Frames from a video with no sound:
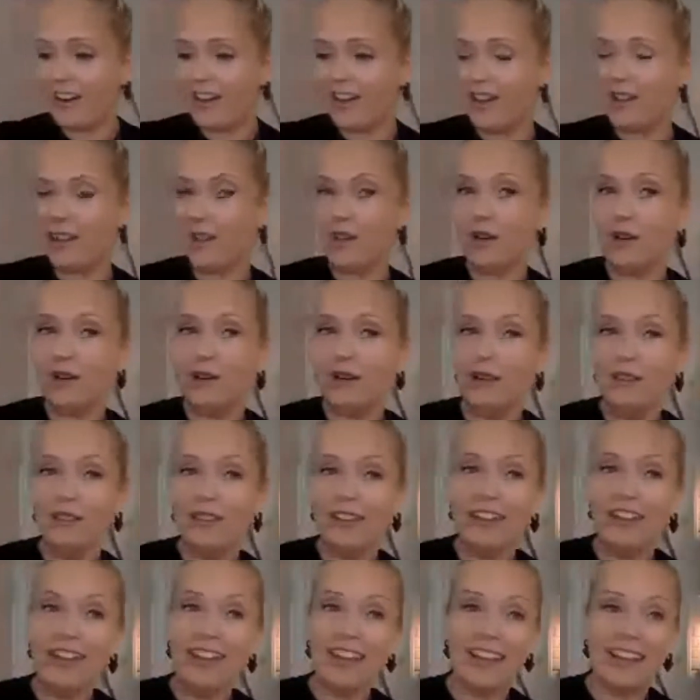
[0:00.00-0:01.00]
is over
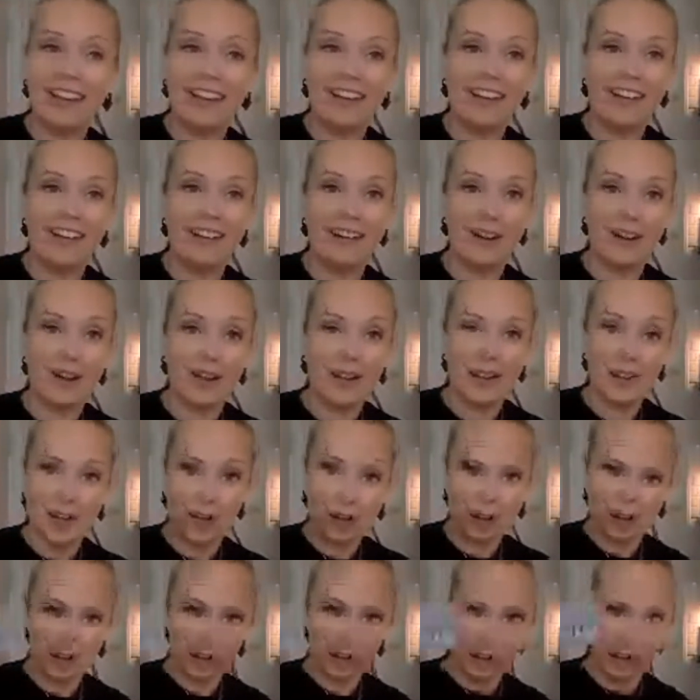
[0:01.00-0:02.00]
here
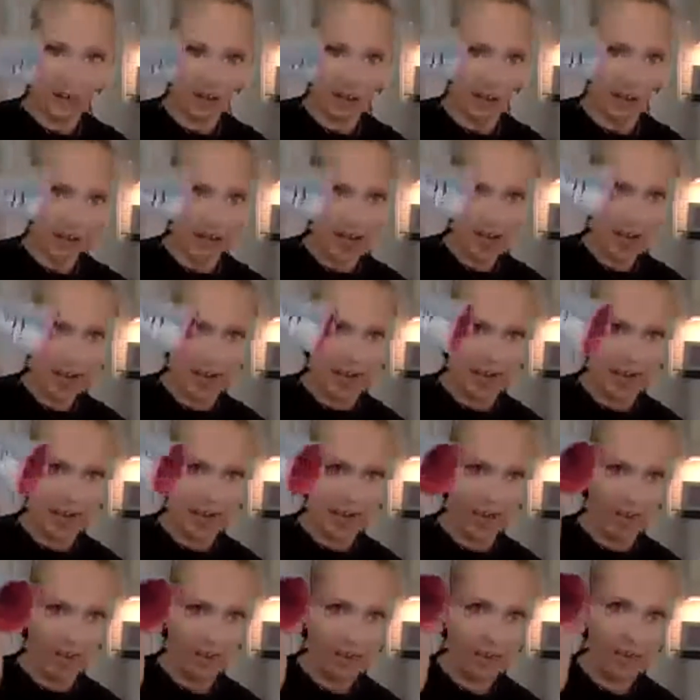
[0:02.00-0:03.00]

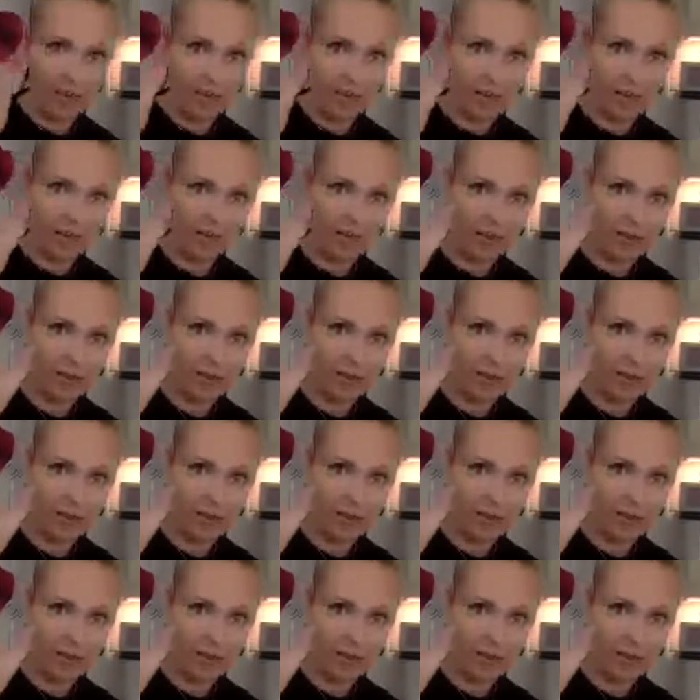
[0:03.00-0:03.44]
drying.